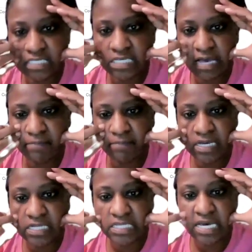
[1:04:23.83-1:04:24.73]
Let's see how
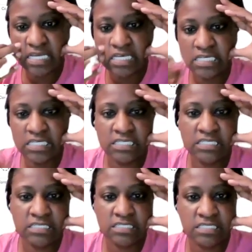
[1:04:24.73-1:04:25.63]
big that
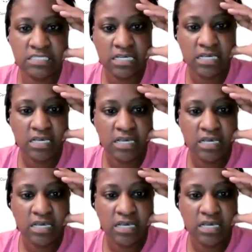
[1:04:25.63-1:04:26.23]
is.